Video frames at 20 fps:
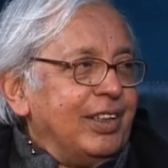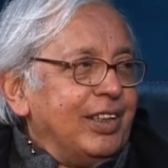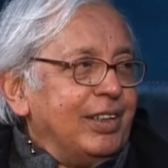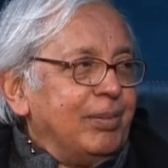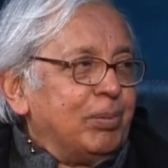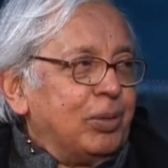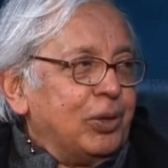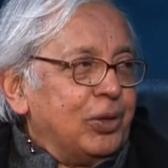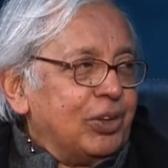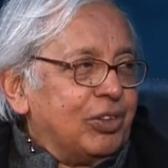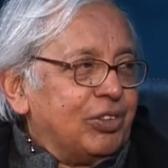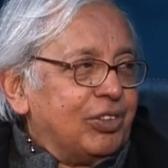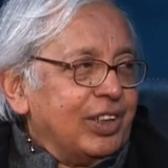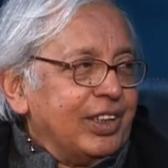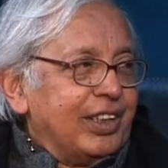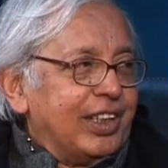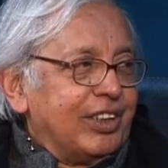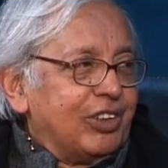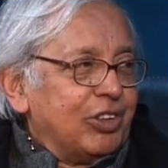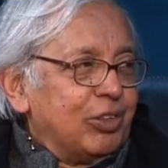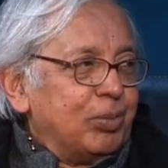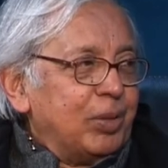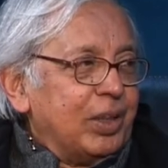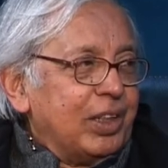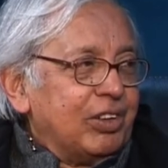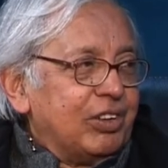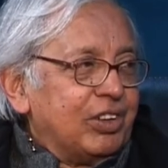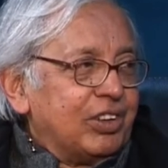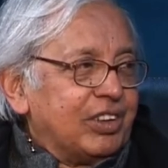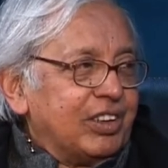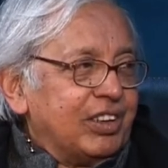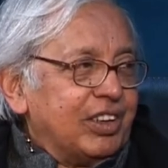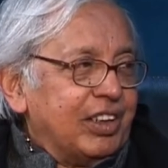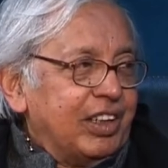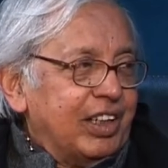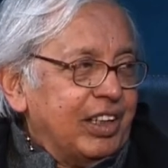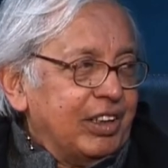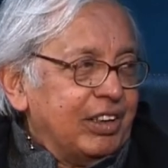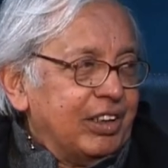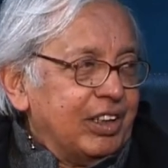poetry that is being written in
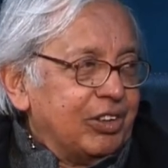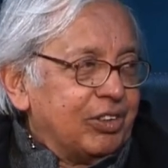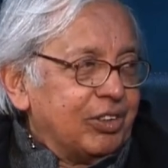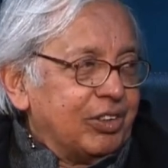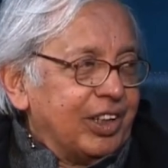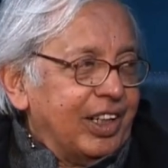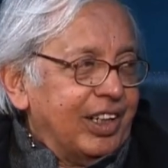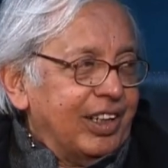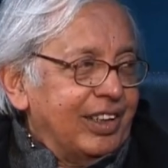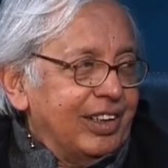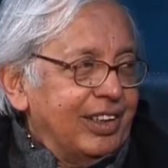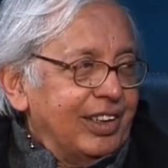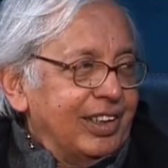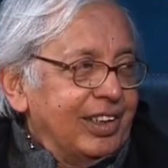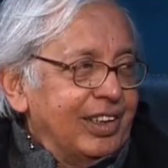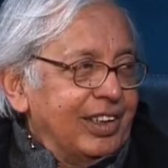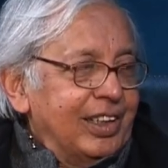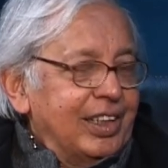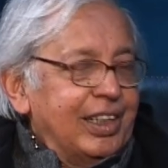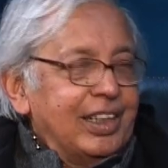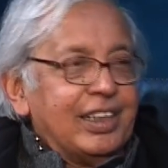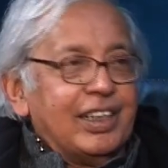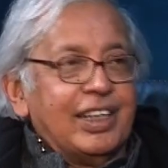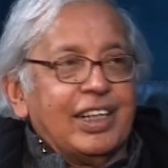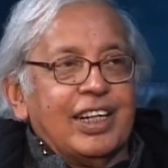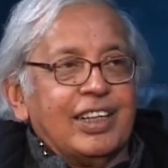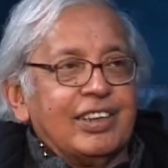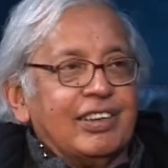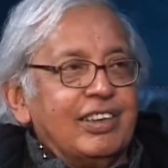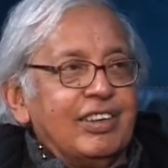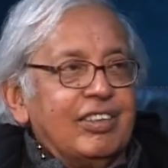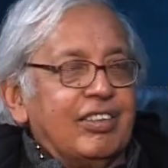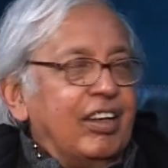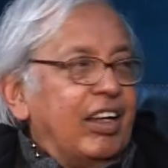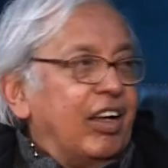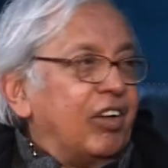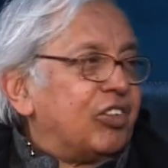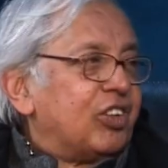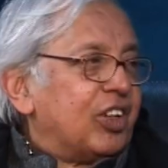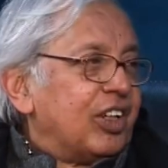Hindi today. There are these
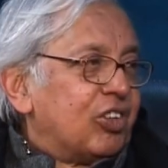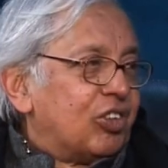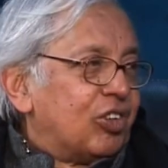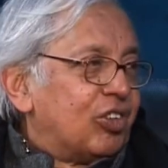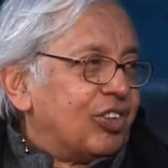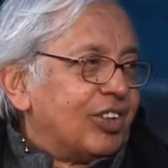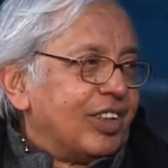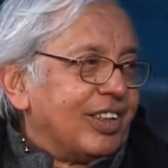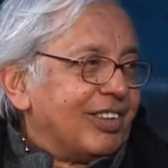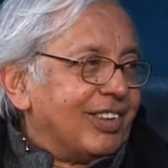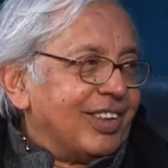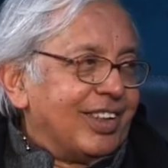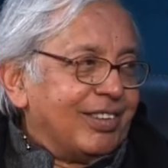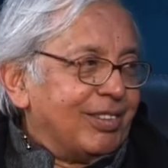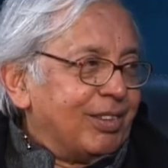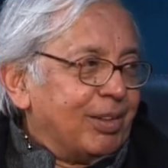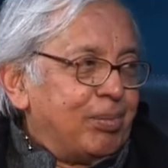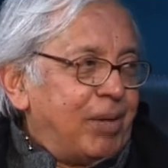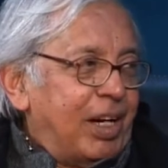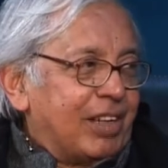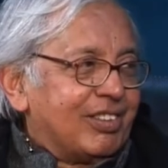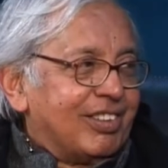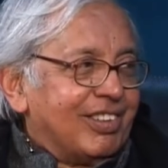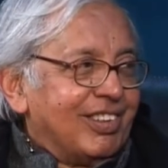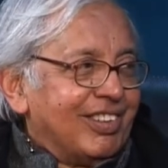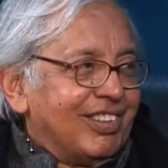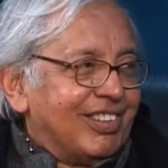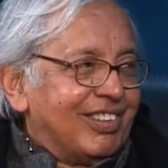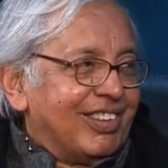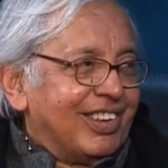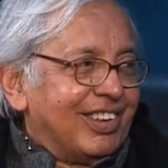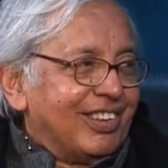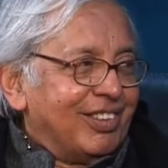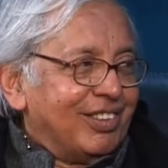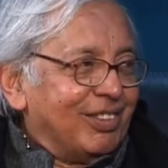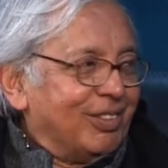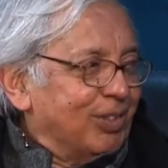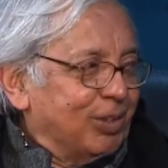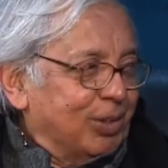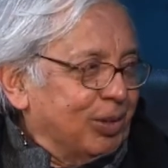leftists and there's Marxists
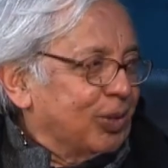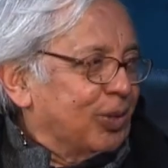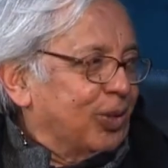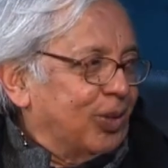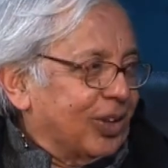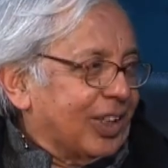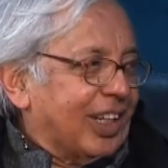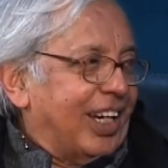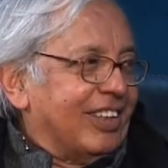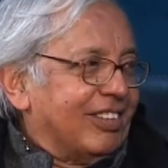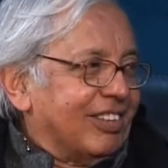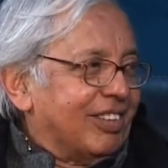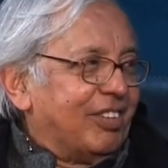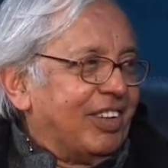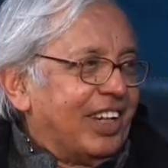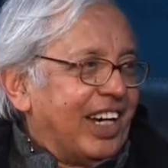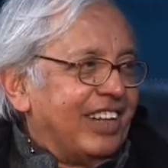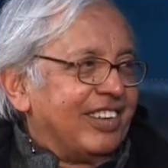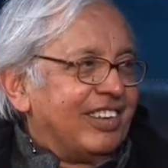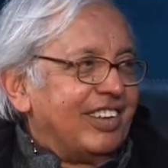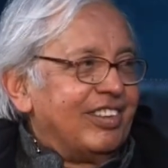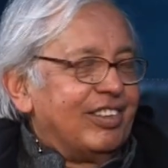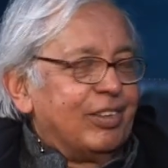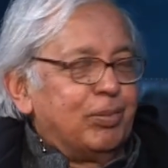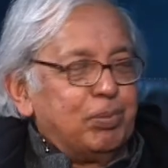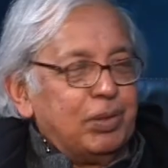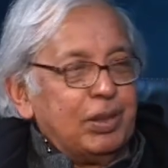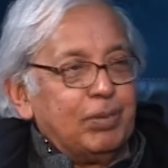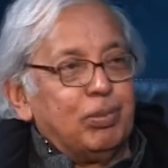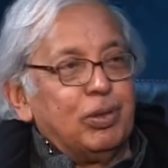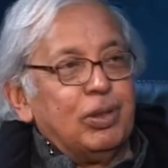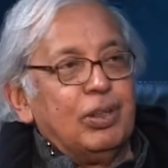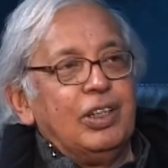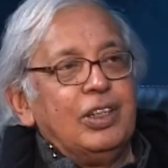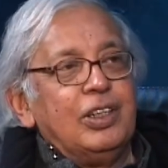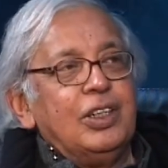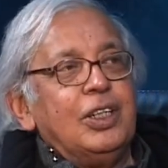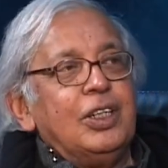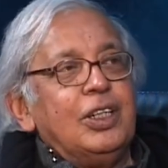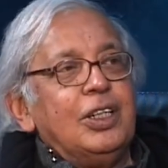and all kinds of varieties of people.
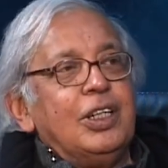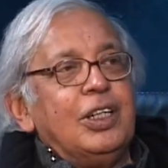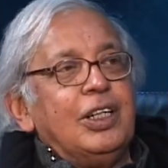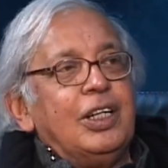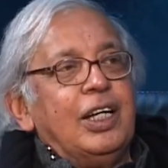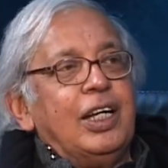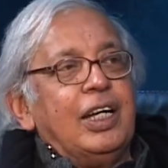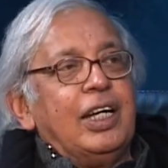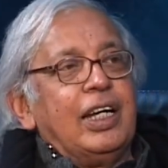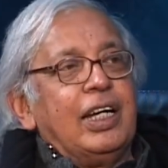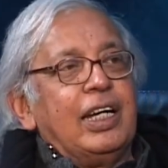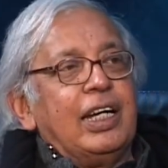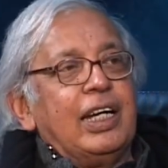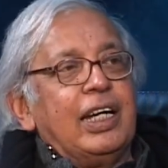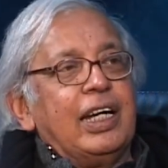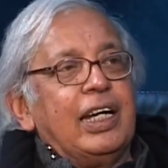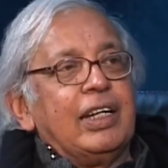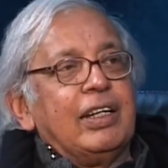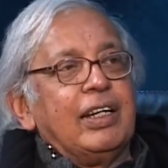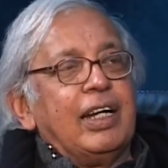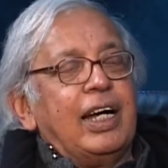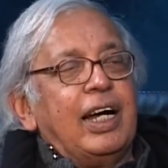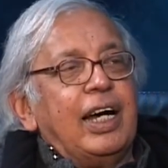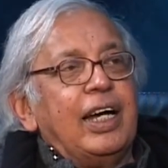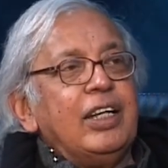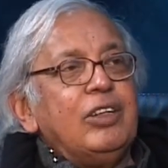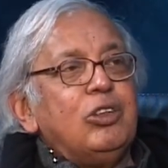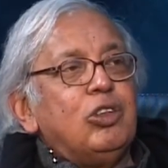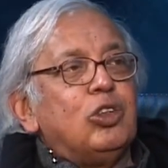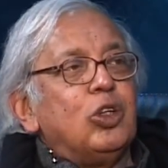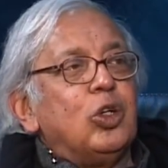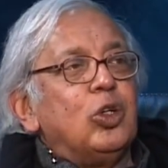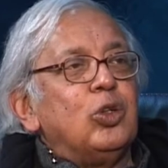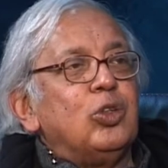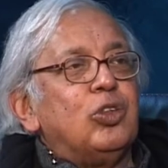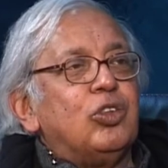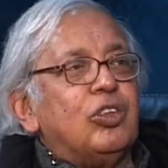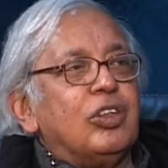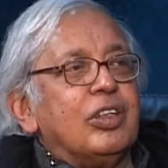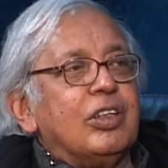And I
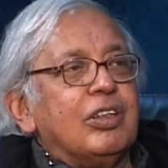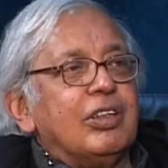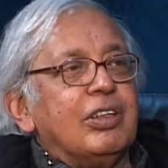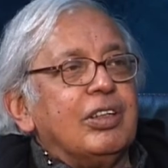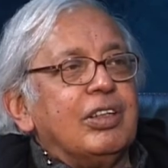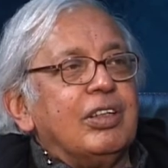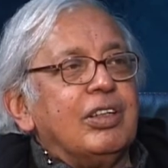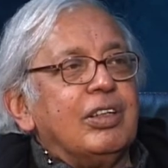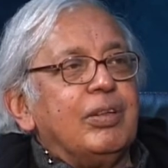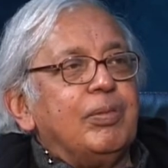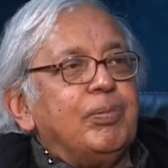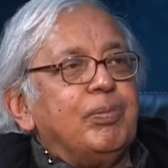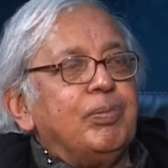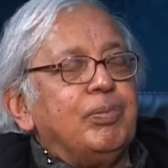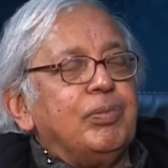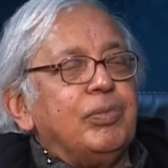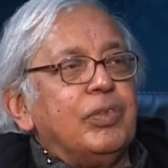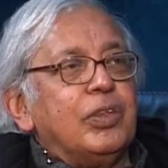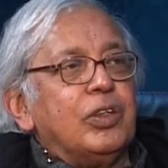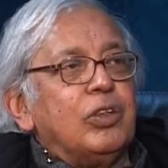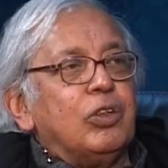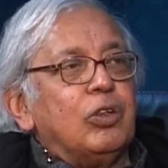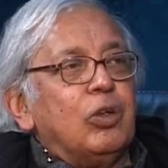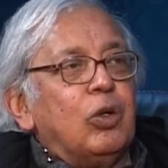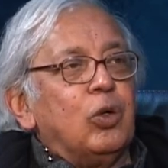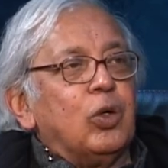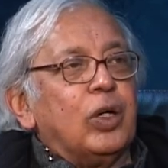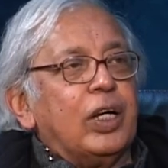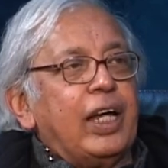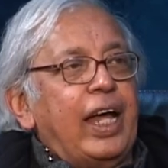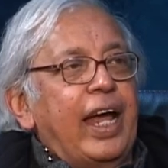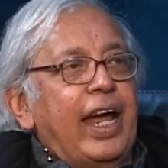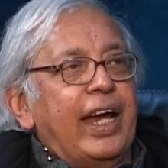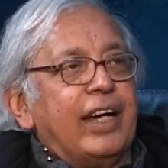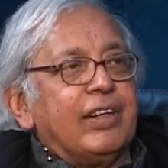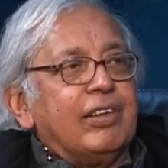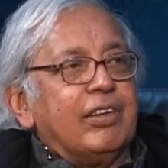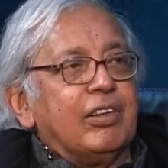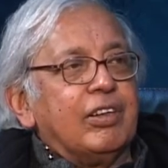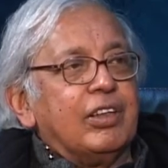chose to look
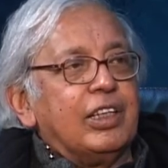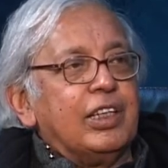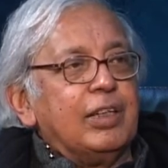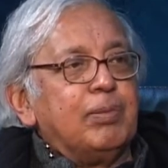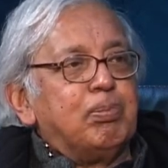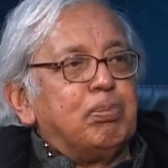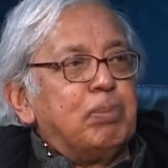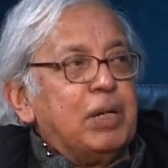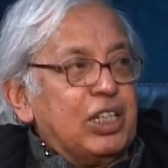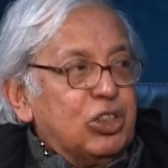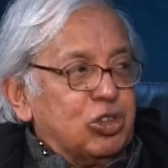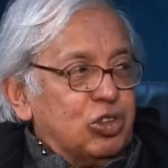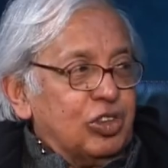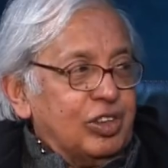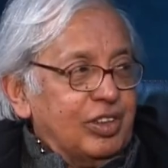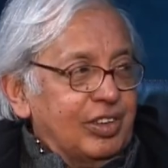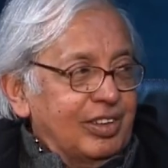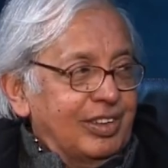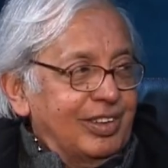at the person,